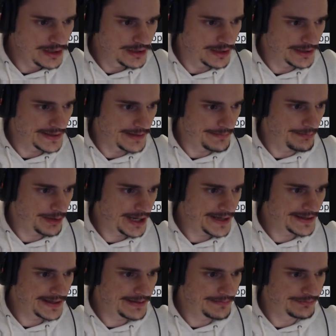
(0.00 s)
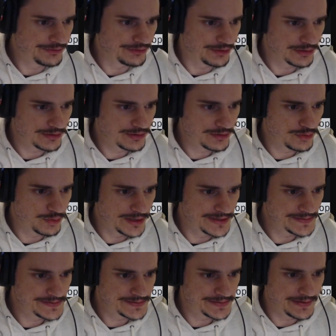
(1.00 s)
Okay,
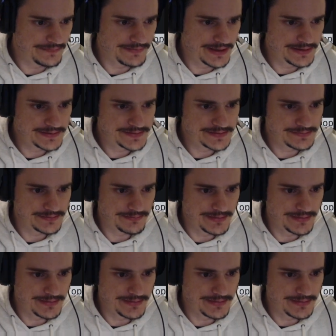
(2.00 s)
pygame.quit event